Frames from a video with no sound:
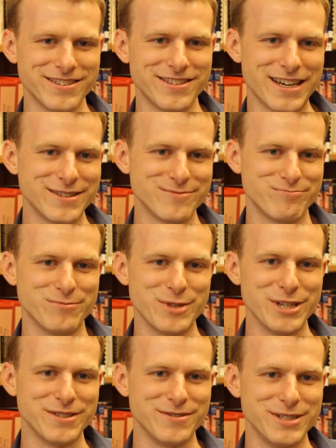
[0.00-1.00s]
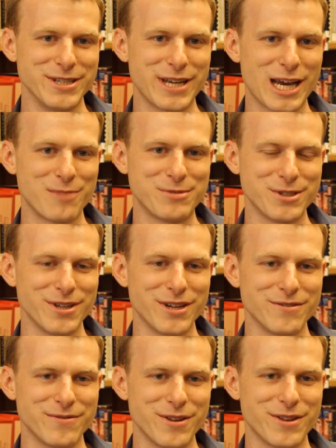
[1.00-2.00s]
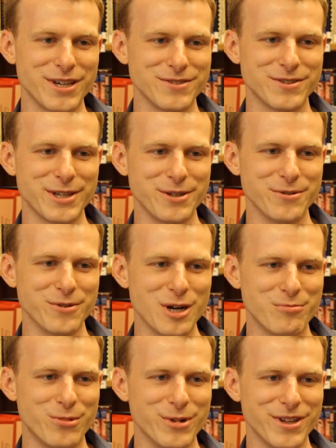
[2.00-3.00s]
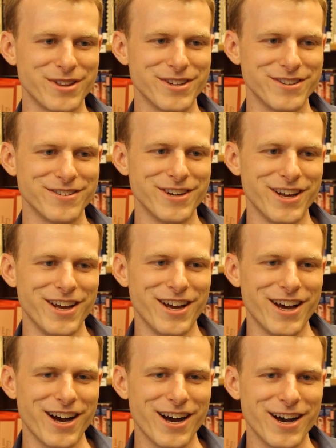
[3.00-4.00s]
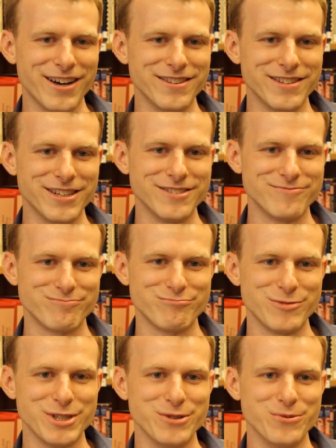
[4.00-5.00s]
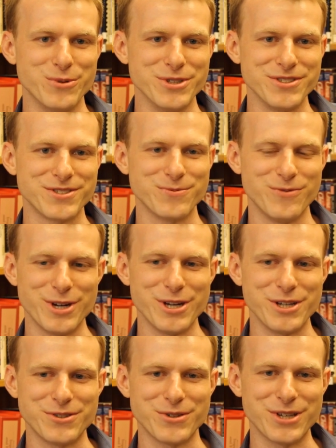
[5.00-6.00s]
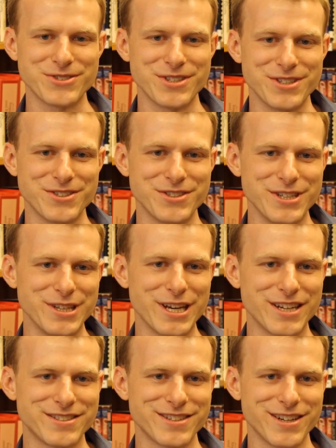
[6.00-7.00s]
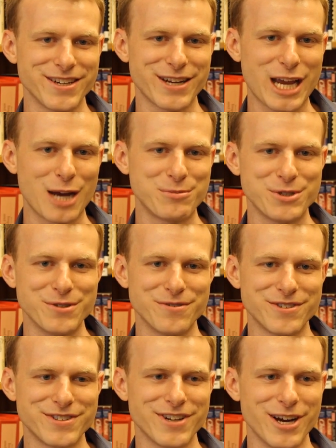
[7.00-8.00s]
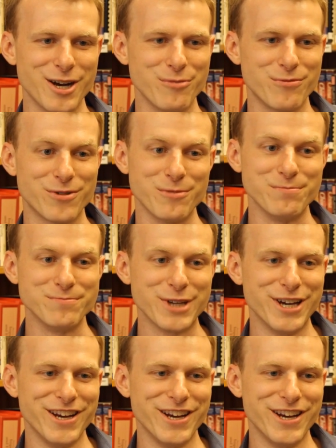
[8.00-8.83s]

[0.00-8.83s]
that it did capture a lot of the things that they grew up with, and that it was very interesting to see that captured from